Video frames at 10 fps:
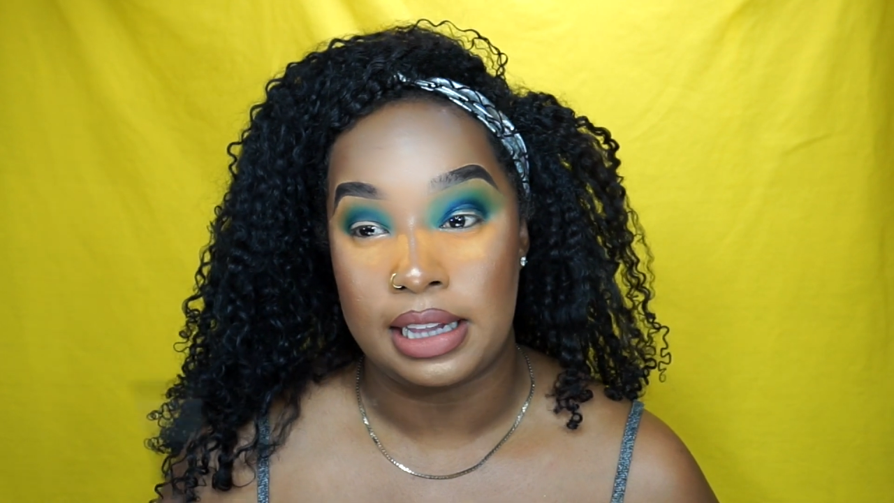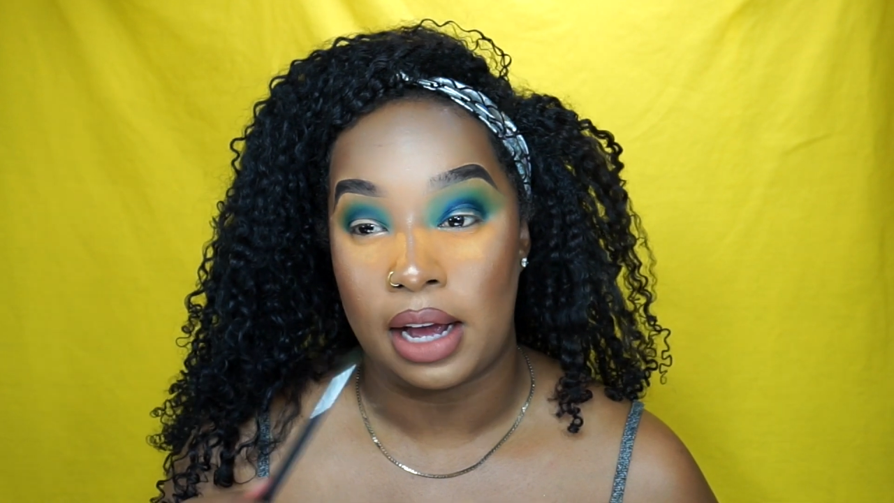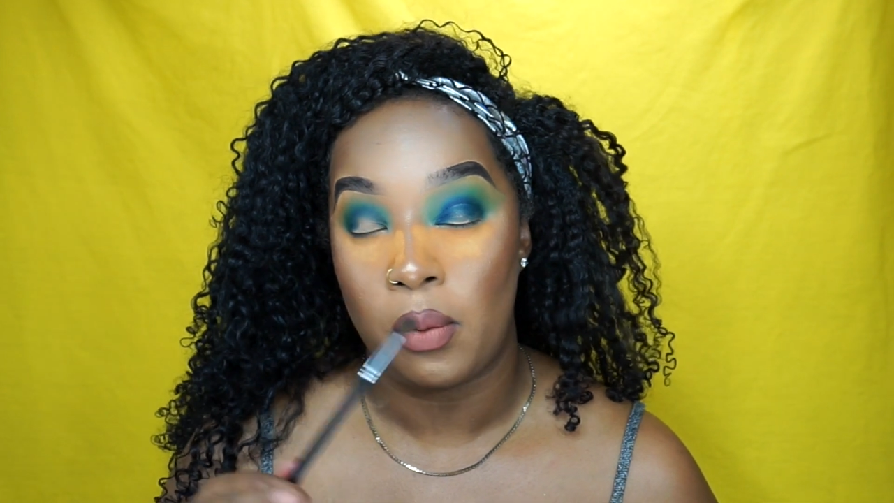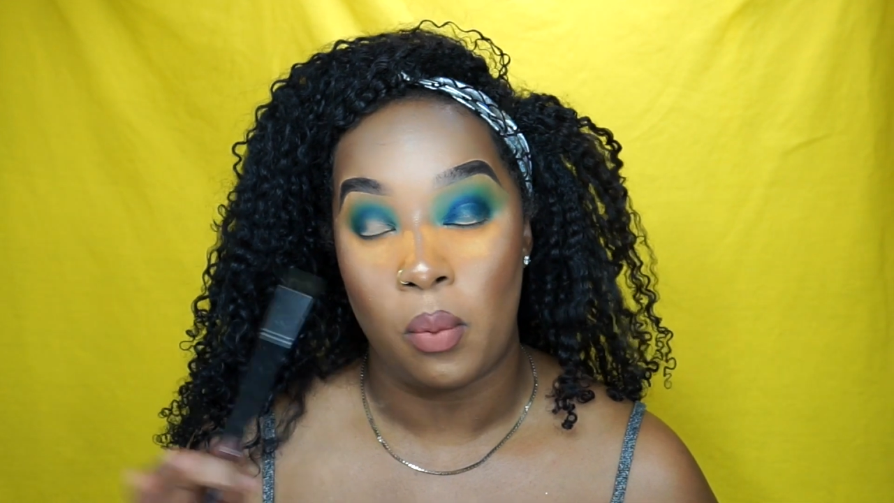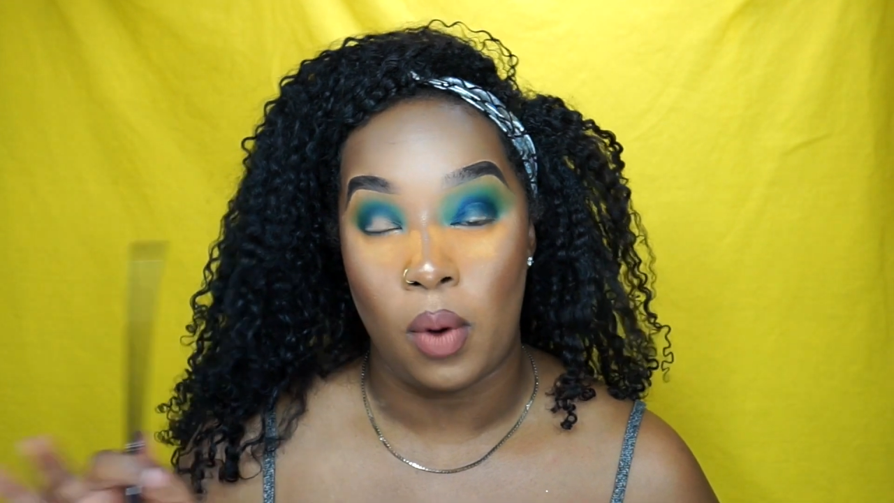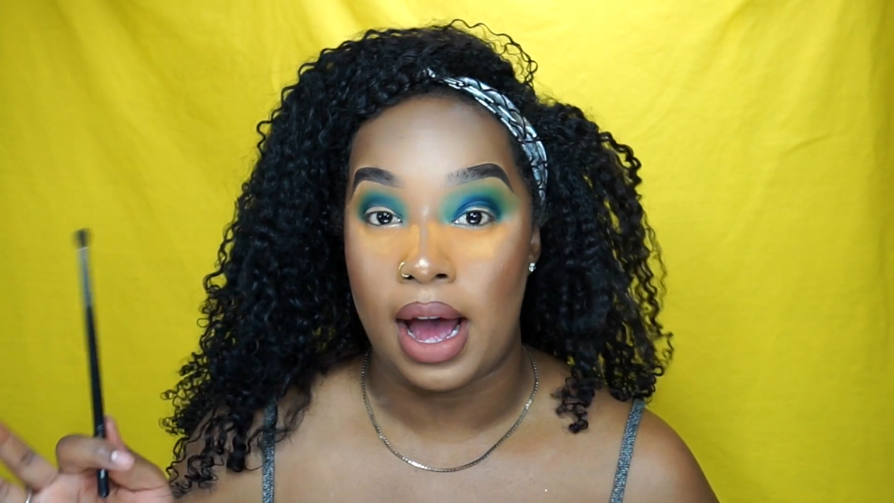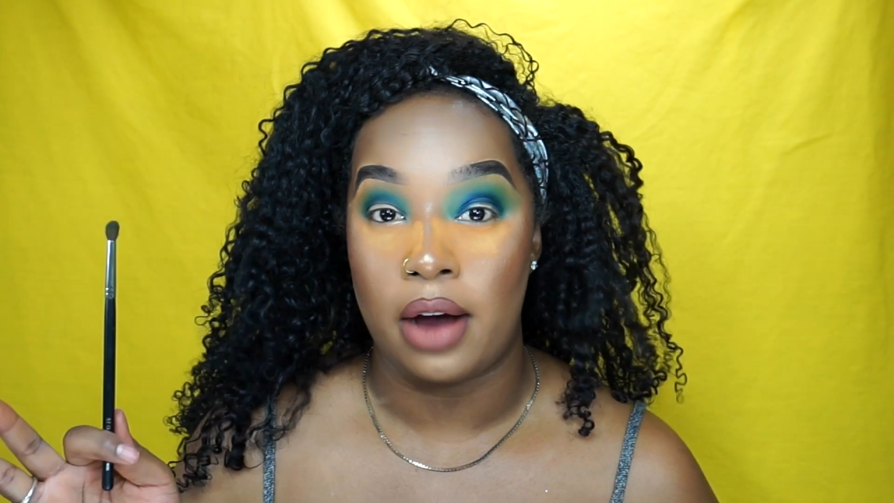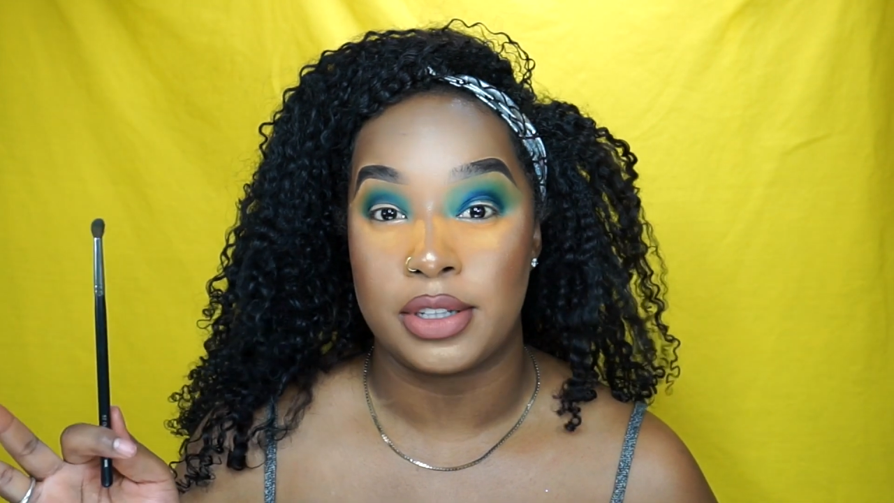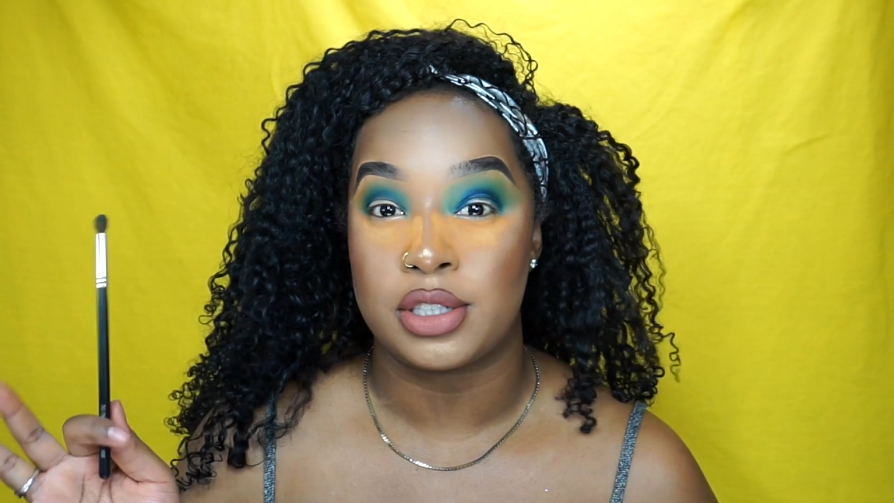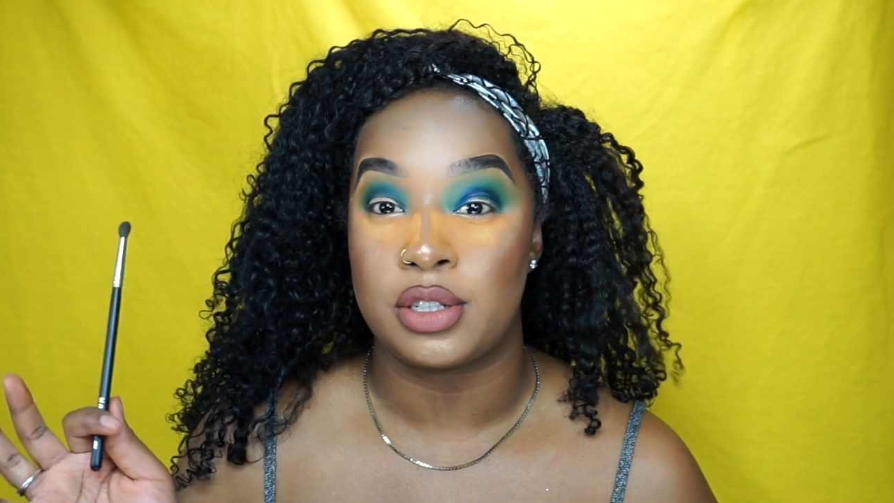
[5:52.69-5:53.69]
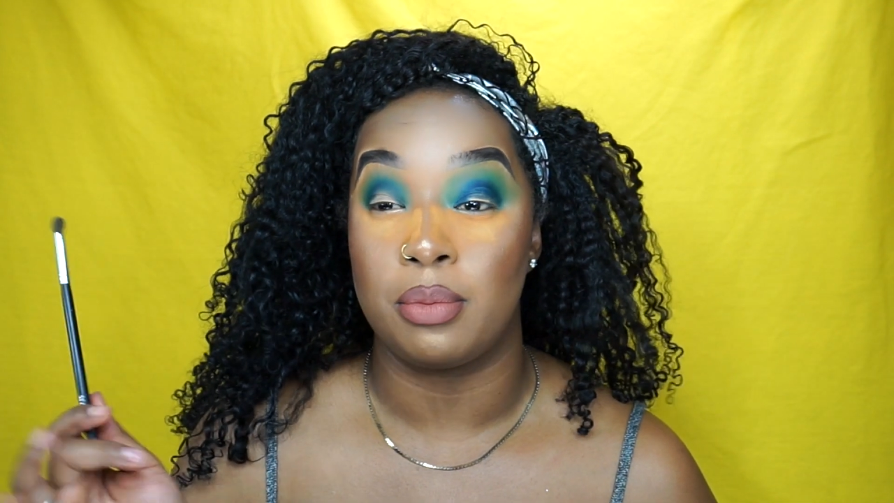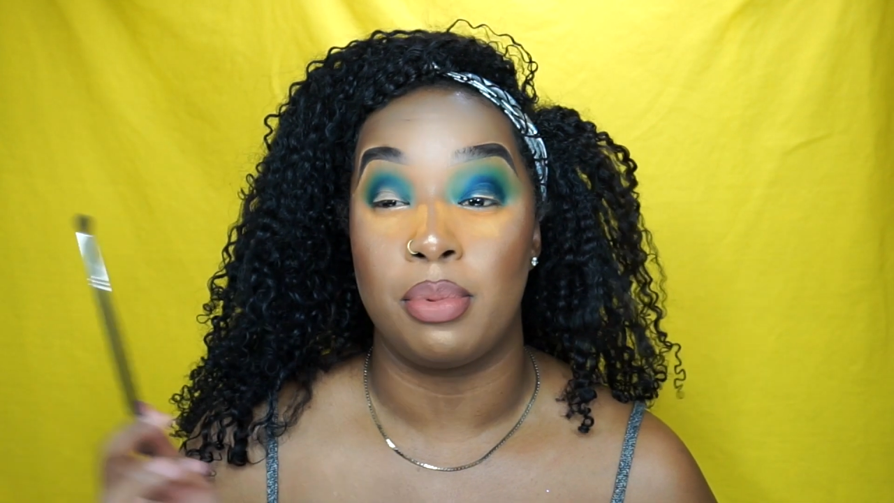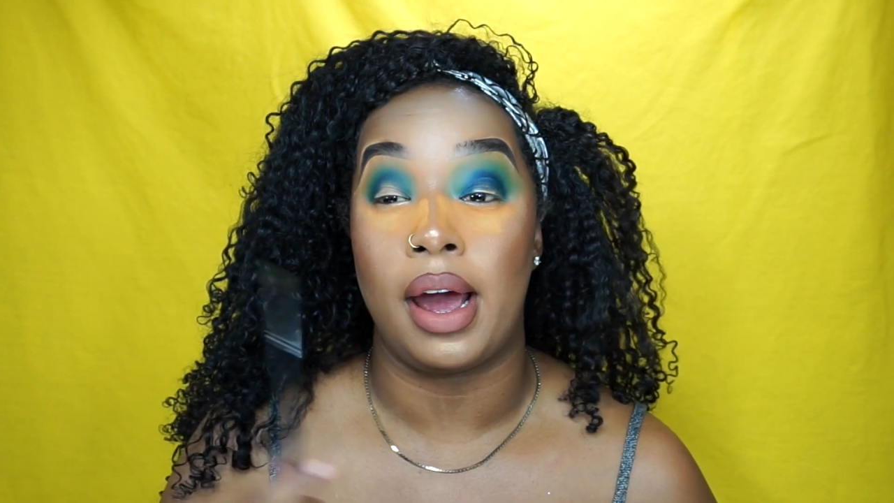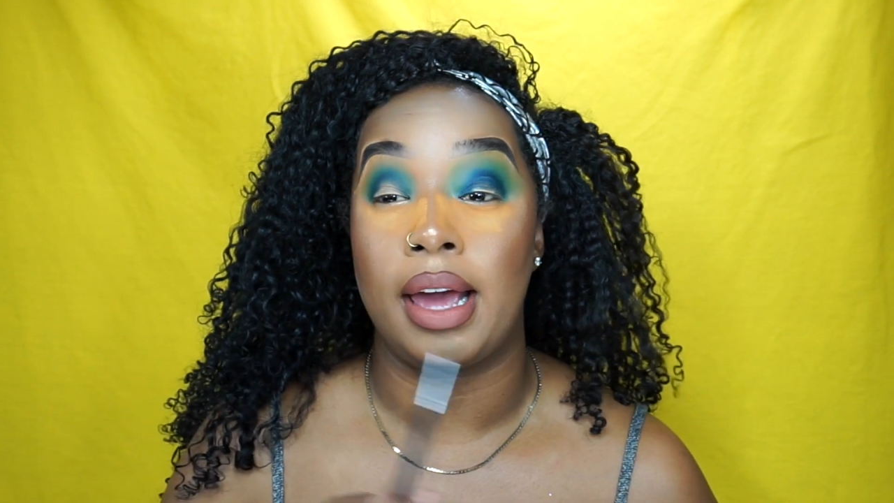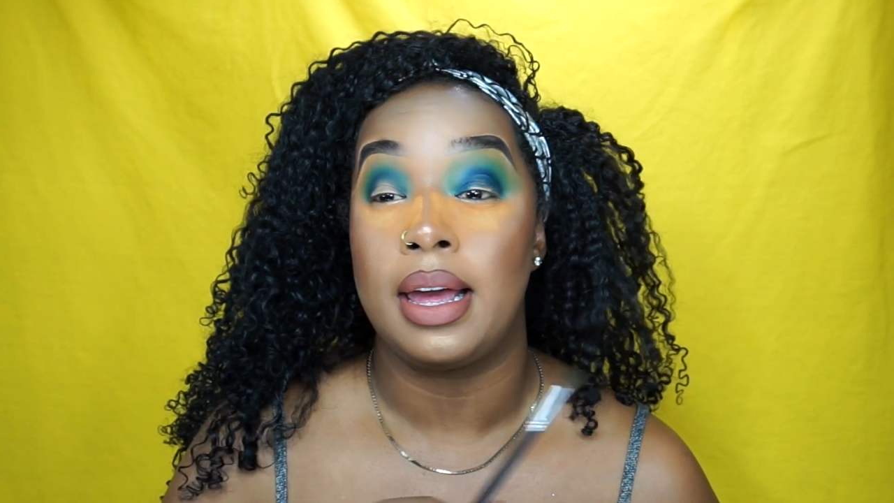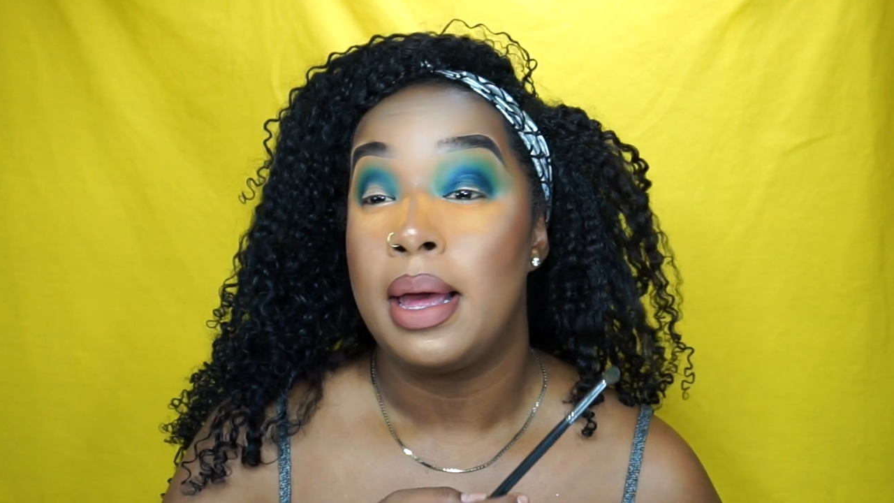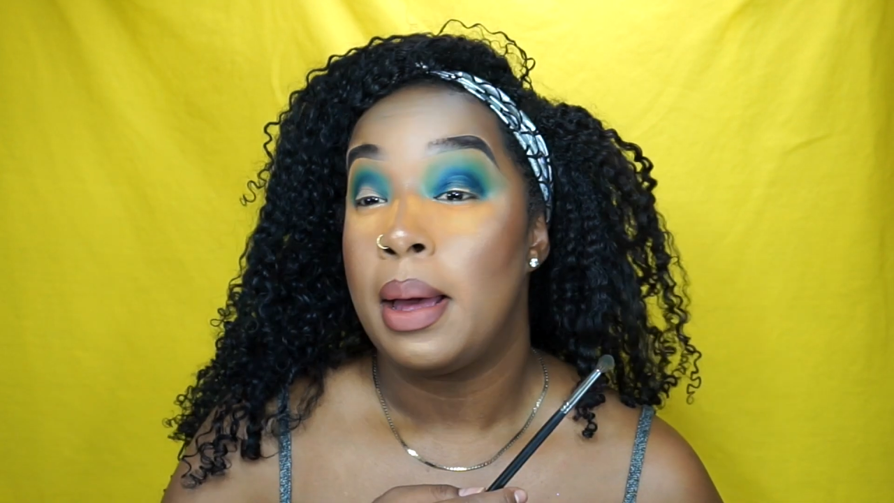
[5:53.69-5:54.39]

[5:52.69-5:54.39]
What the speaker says: like wow, it's so bright.